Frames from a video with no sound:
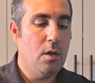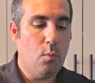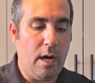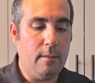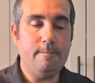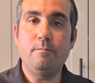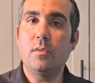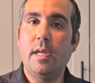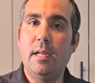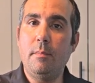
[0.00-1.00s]
Well,
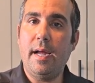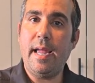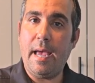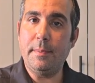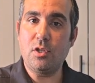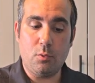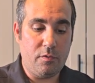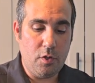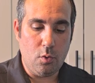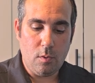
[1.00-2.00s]
in my Amazon
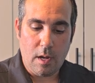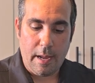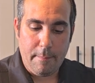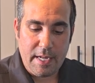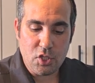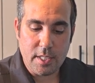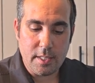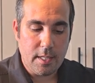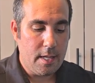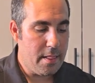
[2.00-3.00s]
review, I
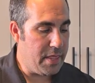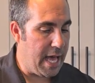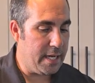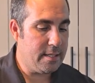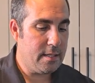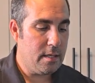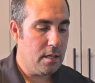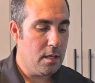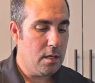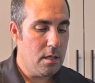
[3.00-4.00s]
mentioned that
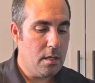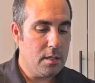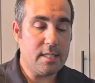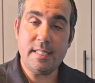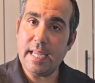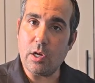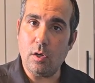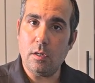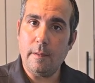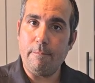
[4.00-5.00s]
the
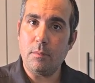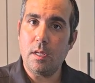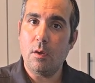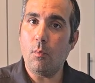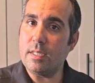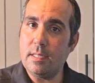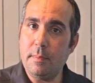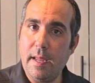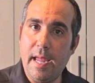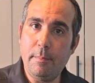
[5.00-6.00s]
Seagull
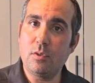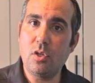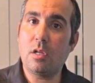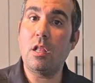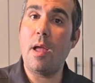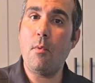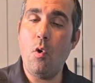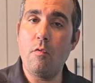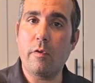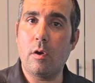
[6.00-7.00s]
wasn't able to climb
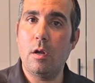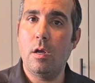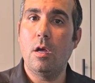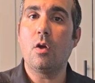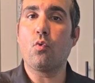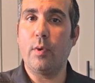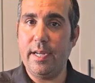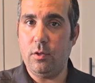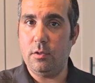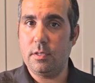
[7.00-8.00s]
over
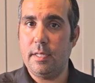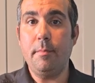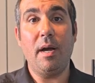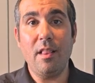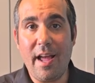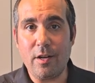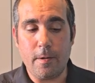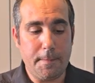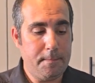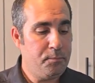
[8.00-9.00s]
wrinkles in my liner.
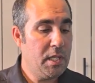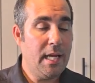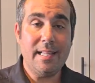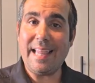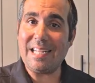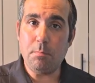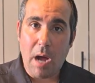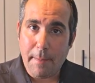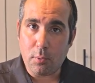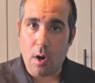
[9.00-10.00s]
That's
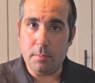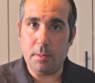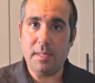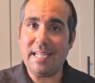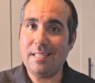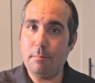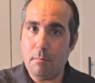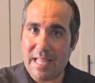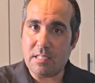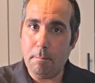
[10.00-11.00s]
my problem. That's
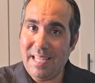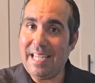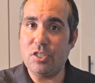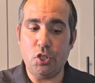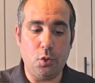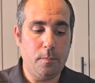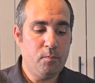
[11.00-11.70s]
a me issue.